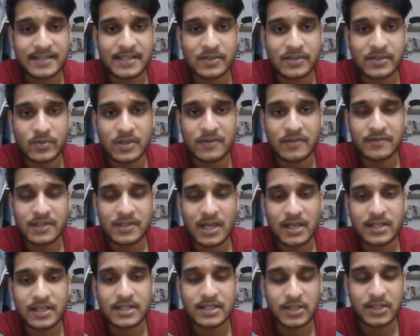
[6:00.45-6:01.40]
that we have
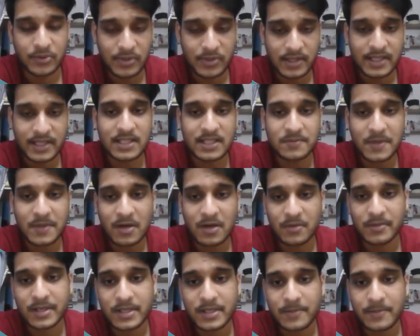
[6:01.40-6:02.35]
done during the
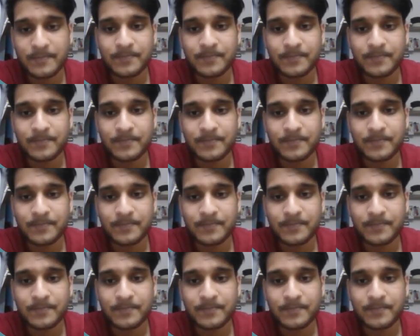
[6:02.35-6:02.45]
experiment.